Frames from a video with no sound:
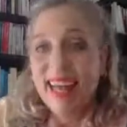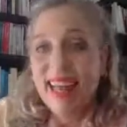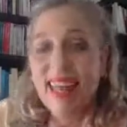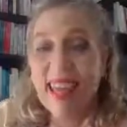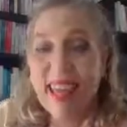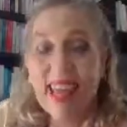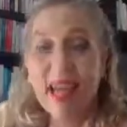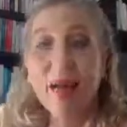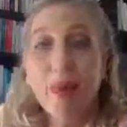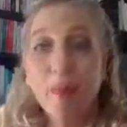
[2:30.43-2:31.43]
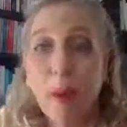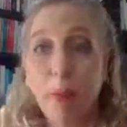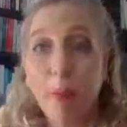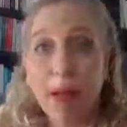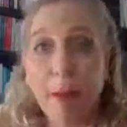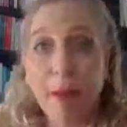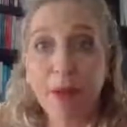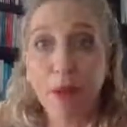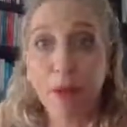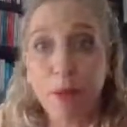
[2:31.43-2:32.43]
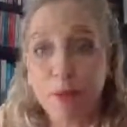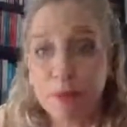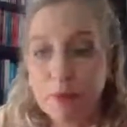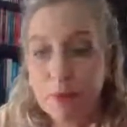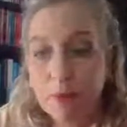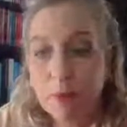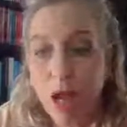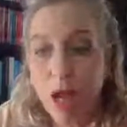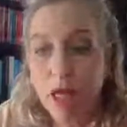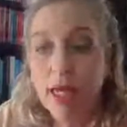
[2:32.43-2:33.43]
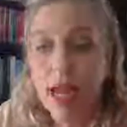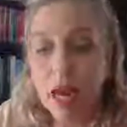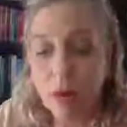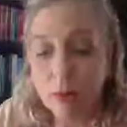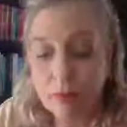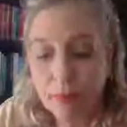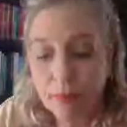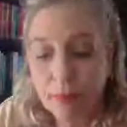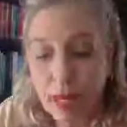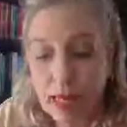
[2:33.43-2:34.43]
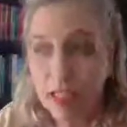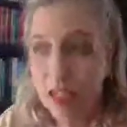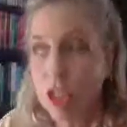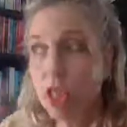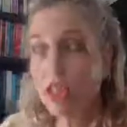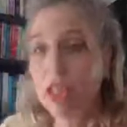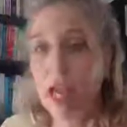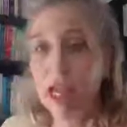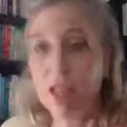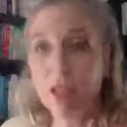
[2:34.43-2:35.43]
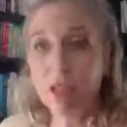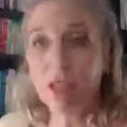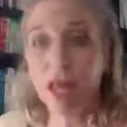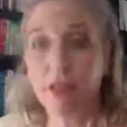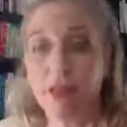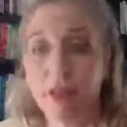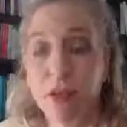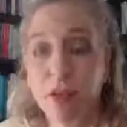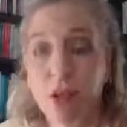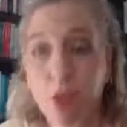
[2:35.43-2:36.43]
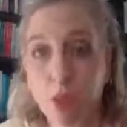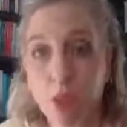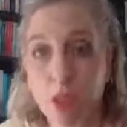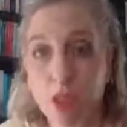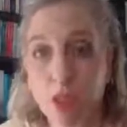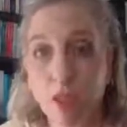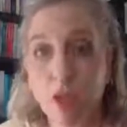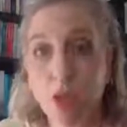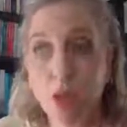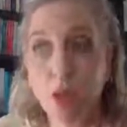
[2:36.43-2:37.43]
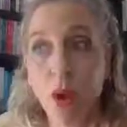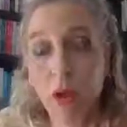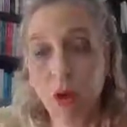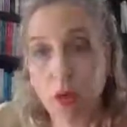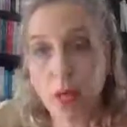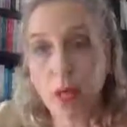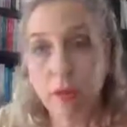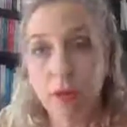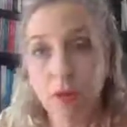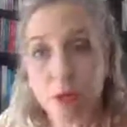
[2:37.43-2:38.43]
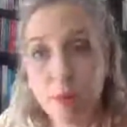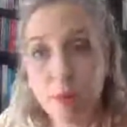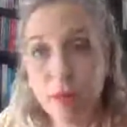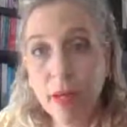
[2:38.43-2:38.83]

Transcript: Then pop it up in the group. Now, let's change into the other shoe, which is you are looking on the group,